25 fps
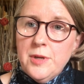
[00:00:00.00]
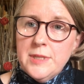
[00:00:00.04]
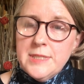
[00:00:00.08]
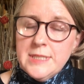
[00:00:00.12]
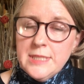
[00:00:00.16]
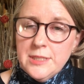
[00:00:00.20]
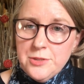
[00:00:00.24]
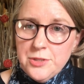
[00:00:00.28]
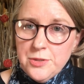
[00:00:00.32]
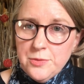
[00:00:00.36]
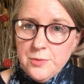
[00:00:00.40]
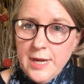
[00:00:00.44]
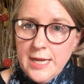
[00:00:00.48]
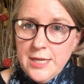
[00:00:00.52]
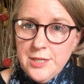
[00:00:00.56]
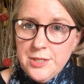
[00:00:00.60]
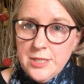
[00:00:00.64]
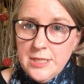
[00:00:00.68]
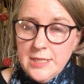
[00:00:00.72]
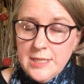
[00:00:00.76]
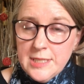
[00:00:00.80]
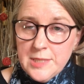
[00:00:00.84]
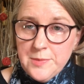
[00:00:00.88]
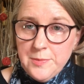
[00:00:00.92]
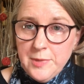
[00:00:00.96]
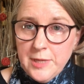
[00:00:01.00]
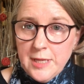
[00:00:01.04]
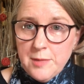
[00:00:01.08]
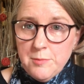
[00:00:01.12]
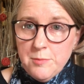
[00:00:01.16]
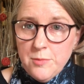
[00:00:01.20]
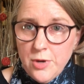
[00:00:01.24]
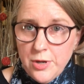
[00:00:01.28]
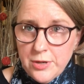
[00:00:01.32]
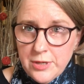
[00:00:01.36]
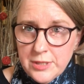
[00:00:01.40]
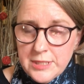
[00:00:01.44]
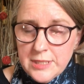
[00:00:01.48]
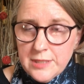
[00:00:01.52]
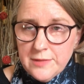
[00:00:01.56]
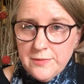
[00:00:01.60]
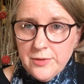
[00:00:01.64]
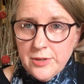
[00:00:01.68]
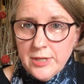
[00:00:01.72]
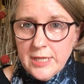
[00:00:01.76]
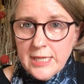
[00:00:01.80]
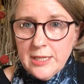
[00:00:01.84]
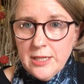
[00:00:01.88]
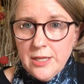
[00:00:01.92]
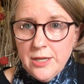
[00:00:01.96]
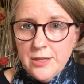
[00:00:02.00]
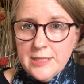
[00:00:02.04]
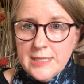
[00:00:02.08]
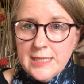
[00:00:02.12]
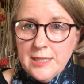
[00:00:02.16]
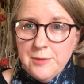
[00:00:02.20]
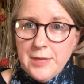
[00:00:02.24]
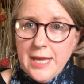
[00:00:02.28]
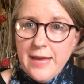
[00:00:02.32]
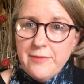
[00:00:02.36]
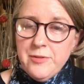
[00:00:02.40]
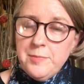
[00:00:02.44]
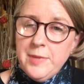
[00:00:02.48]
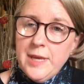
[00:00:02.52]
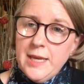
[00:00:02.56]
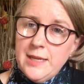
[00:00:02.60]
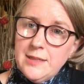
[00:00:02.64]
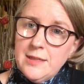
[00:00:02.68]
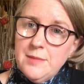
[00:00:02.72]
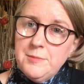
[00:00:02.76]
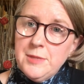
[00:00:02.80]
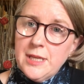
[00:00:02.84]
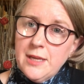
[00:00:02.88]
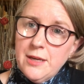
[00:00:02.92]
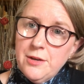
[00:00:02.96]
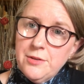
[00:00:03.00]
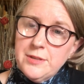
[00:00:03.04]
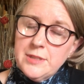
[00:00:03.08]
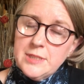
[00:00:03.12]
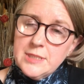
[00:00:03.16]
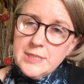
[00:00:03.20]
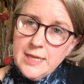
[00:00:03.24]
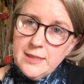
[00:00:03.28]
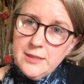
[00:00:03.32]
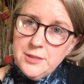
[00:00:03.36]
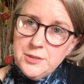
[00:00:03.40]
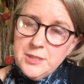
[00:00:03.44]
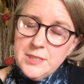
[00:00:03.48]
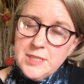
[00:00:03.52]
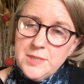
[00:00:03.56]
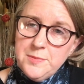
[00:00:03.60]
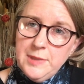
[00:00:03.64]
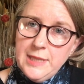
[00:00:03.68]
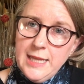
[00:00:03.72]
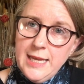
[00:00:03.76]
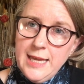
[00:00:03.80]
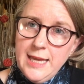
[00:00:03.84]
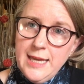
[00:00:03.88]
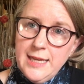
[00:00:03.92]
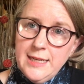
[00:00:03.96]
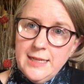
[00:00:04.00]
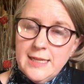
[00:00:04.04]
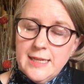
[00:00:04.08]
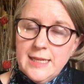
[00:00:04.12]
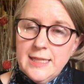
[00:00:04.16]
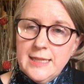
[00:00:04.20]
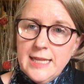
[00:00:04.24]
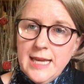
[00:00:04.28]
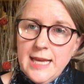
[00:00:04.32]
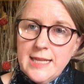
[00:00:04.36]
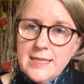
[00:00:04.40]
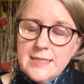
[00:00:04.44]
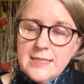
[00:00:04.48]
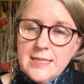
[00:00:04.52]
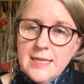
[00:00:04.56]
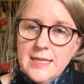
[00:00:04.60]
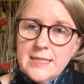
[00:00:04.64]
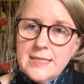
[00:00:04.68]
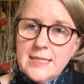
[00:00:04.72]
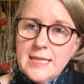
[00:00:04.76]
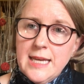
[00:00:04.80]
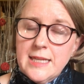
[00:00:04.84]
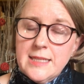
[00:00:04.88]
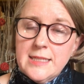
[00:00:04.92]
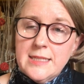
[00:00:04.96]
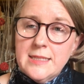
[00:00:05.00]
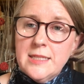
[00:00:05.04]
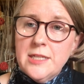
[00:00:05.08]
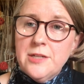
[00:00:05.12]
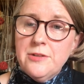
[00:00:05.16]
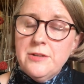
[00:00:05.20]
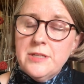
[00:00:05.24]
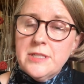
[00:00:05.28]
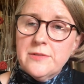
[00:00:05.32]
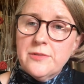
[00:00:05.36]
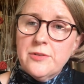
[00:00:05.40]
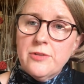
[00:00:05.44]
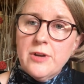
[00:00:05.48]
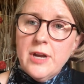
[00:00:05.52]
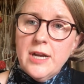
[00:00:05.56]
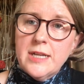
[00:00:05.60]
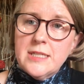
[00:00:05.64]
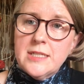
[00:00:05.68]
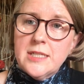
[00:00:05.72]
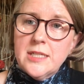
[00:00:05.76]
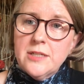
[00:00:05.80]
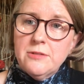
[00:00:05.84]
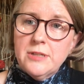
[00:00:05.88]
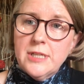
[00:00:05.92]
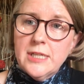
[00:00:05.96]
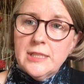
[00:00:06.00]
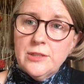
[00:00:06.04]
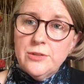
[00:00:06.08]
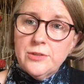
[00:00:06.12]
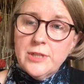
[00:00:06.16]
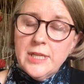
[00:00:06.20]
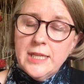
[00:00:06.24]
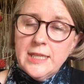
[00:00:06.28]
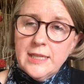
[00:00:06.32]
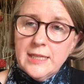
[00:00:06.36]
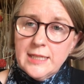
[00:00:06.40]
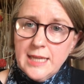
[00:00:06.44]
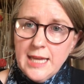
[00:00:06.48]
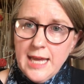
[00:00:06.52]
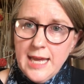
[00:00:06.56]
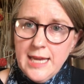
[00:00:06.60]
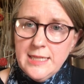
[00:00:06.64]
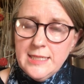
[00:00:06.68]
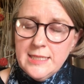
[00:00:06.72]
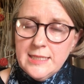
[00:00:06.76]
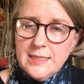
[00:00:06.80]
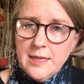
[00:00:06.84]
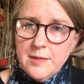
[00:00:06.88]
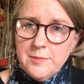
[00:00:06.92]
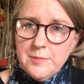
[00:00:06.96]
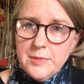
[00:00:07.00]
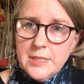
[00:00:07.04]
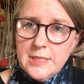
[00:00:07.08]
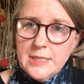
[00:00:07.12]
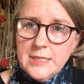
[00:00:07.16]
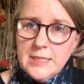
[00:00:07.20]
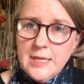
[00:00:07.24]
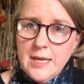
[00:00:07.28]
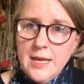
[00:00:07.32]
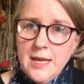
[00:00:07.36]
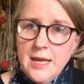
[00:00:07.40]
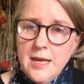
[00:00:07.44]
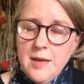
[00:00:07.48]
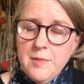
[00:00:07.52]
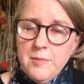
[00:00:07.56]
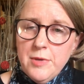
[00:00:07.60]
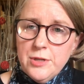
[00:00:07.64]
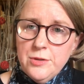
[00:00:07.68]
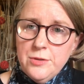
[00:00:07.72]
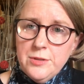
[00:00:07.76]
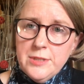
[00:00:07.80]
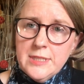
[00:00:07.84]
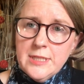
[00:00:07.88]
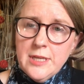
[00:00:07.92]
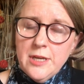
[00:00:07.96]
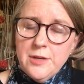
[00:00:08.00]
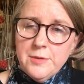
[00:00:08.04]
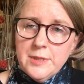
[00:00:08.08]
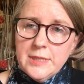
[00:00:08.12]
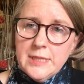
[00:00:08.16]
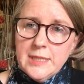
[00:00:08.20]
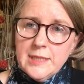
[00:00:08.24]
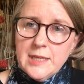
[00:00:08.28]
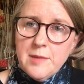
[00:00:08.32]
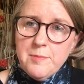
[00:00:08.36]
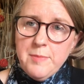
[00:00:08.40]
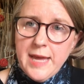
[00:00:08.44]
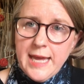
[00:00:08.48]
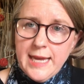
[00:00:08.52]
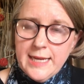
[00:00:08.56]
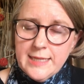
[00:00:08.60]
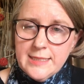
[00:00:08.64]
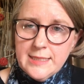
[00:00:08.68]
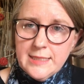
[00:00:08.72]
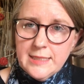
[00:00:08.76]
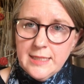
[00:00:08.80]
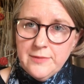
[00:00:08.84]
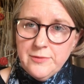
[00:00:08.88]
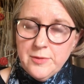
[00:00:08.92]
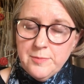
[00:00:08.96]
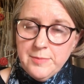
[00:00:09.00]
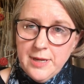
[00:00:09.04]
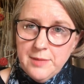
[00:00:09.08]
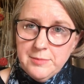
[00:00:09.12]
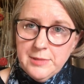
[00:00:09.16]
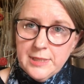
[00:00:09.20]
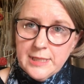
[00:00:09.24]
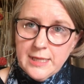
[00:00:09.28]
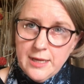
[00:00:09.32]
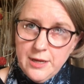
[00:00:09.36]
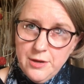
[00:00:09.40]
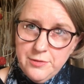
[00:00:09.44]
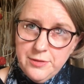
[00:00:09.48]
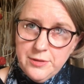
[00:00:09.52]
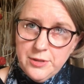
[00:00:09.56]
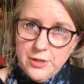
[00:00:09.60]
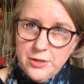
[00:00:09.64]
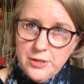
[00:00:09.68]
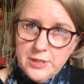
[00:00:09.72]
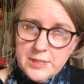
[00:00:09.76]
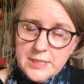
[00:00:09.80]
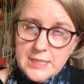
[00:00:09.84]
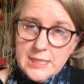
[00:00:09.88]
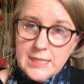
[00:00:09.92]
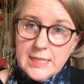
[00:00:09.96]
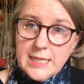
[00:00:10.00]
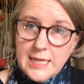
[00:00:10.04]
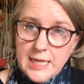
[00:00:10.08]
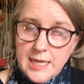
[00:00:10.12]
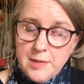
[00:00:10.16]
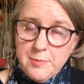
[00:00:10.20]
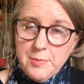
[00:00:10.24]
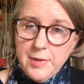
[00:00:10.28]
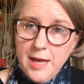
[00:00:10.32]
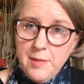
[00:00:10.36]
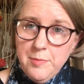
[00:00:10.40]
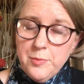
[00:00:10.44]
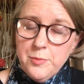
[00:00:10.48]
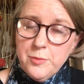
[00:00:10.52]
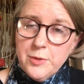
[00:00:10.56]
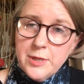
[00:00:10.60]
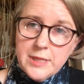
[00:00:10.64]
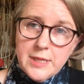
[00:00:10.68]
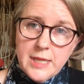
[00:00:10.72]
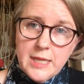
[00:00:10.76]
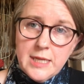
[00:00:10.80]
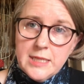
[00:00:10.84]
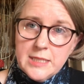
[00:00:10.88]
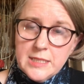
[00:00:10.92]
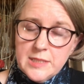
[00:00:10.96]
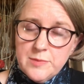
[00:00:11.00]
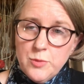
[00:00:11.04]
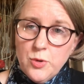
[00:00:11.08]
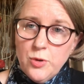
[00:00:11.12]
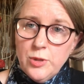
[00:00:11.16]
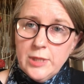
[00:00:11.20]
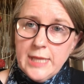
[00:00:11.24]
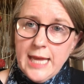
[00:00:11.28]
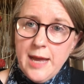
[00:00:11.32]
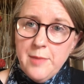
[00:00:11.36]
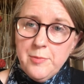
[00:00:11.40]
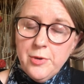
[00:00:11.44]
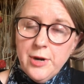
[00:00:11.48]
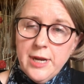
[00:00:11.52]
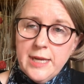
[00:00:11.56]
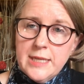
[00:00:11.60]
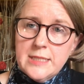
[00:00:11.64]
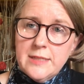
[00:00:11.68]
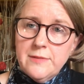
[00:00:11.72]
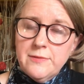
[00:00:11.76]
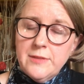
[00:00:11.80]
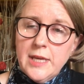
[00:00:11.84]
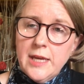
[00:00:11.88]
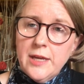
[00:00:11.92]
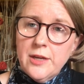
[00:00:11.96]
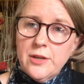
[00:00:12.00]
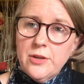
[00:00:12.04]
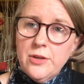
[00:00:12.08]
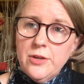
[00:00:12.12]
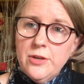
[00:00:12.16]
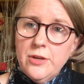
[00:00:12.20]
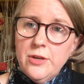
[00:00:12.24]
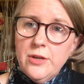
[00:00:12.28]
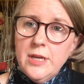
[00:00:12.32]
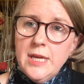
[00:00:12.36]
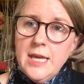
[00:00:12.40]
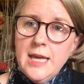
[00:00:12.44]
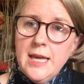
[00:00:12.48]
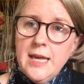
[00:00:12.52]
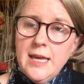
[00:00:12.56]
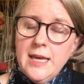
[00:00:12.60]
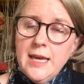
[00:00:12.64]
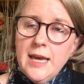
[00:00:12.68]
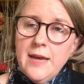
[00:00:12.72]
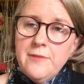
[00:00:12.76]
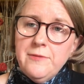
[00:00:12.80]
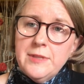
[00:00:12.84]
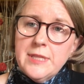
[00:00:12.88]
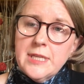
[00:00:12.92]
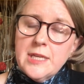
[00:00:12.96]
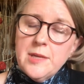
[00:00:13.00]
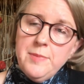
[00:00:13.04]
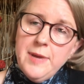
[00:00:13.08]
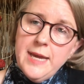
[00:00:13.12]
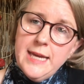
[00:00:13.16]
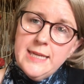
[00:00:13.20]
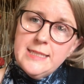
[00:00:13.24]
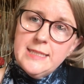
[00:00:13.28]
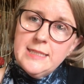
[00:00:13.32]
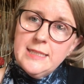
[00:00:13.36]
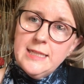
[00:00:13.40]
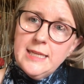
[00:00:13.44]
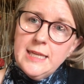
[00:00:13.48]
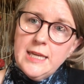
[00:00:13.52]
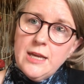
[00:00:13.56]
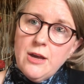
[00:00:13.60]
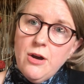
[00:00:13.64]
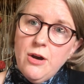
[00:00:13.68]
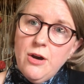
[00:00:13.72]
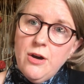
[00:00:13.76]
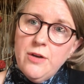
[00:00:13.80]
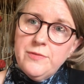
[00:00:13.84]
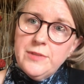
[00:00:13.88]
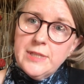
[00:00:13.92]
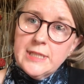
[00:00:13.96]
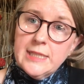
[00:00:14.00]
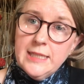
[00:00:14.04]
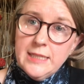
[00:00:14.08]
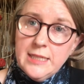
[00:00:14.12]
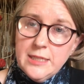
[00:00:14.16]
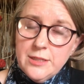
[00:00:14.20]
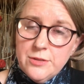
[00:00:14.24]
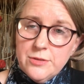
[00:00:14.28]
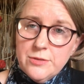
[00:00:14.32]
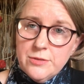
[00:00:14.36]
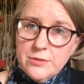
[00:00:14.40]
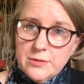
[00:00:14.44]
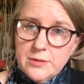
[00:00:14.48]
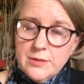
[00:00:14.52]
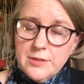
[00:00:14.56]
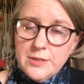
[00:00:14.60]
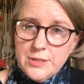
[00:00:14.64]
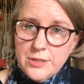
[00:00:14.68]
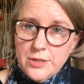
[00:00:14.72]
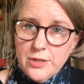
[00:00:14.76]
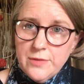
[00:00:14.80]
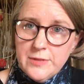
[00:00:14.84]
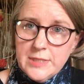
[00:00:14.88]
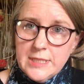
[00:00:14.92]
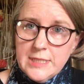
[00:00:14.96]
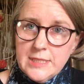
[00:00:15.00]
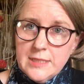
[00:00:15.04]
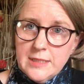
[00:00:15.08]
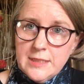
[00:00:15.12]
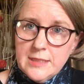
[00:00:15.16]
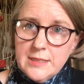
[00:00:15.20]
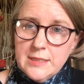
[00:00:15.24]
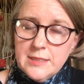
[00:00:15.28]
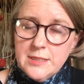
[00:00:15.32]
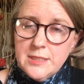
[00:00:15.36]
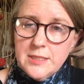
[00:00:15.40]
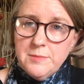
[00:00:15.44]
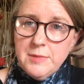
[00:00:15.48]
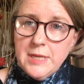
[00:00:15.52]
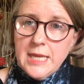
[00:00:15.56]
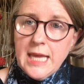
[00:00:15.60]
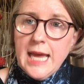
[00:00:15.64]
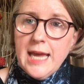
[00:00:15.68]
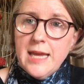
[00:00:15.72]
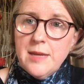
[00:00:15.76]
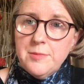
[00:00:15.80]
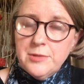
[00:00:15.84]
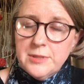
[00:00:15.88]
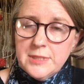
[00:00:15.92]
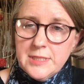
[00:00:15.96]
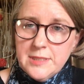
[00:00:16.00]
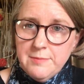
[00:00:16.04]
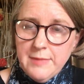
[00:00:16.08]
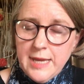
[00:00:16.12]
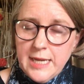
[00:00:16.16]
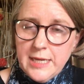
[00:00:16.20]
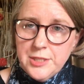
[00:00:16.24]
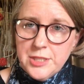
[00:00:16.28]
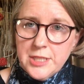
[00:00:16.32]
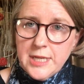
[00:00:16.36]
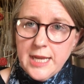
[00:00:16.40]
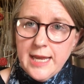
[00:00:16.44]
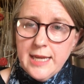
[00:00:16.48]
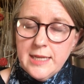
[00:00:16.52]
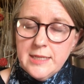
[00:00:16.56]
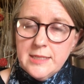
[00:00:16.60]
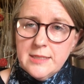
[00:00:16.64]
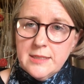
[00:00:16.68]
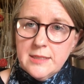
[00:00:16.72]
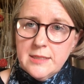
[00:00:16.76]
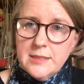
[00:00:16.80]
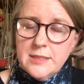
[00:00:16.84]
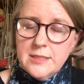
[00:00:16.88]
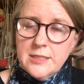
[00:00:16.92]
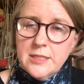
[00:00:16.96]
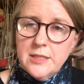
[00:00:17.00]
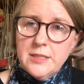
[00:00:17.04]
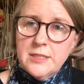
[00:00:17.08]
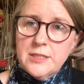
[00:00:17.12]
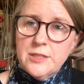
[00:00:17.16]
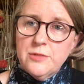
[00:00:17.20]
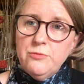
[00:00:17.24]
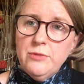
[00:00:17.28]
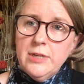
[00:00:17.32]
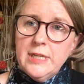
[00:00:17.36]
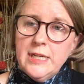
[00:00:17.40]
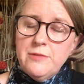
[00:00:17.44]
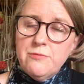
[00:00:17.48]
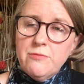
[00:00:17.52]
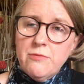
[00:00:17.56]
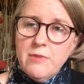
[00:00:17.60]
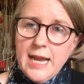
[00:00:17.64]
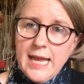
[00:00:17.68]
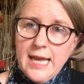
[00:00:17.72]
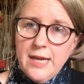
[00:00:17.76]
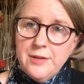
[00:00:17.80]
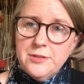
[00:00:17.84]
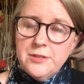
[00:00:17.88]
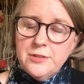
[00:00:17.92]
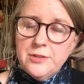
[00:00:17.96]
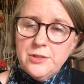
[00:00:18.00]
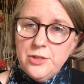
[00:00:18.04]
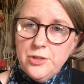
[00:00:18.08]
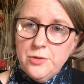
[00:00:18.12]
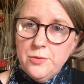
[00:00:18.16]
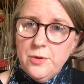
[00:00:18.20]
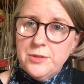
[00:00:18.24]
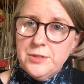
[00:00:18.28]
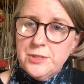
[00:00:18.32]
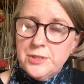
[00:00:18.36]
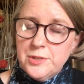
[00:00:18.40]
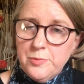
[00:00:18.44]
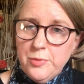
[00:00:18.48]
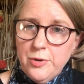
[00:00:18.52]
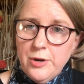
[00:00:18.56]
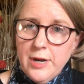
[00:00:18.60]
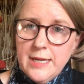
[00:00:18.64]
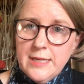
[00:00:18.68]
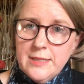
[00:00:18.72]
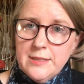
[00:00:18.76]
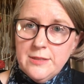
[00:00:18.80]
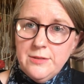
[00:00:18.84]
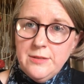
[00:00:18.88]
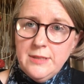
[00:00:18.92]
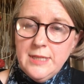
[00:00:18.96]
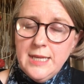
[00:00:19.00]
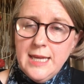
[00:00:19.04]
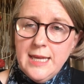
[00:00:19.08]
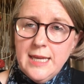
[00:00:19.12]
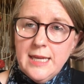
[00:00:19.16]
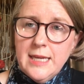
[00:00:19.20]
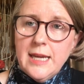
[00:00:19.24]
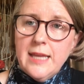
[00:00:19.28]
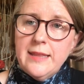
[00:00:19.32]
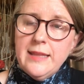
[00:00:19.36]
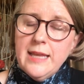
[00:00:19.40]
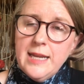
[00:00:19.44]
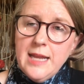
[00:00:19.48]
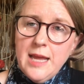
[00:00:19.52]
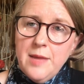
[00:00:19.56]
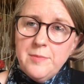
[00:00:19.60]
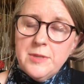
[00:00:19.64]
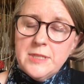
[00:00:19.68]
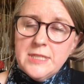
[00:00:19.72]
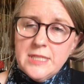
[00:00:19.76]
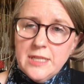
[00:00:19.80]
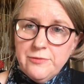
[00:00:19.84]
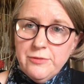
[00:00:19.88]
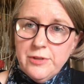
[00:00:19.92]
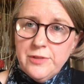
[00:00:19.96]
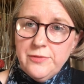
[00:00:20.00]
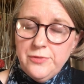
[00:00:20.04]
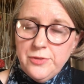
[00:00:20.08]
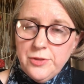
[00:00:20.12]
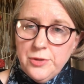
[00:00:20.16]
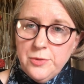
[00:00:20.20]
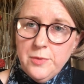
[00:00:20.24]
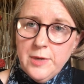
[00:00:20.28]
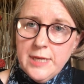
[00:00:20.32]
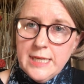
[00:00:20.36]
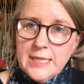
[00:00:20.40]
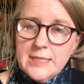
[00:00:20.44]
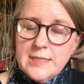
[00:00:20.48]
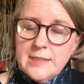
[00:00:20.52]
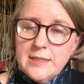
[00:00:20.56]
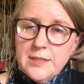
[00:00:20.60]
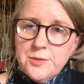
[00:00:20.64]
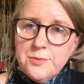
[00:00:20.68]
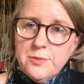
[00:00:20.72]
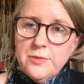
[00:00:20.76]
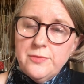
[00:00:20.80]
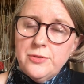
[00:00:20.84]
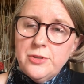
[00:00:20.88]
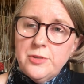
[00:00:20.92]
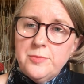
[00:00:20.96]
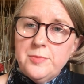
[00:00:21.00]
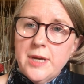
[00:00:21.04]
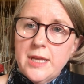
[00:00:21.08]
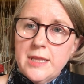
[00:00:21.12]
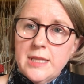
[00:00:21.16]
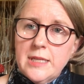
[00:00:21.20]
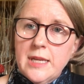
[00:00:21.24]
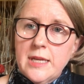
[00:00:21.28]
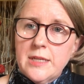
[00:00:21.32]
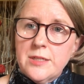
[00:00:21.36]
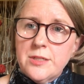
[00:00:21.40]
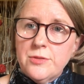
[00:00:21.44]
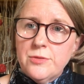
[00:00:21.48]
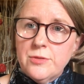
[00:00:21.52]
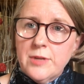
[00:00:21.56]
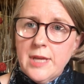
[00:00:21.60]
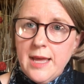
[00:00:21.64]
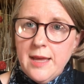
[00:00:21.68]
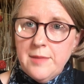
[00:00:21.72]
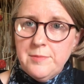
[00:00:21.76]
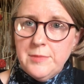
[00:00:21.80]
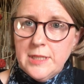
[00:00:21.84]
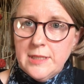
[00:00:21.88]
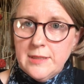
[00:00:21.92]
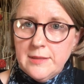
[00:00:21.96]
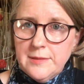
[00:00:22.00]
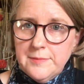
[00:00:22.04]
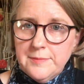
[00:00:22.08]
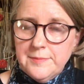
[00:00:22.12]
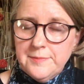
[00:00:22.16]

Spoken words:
situation is being monitored very closely. We have a pandemic health intelligence plan, and that sets out a series of criteria looking at case numbers, but also at the capacity for public health units to keep up with any small outbreaks if they occur, and for the capacity of the clinical services to be able to manage cases. So there's a really rounded, nuanced appraisal, and that happens every few weeks and is reviewed by the National Cabinet.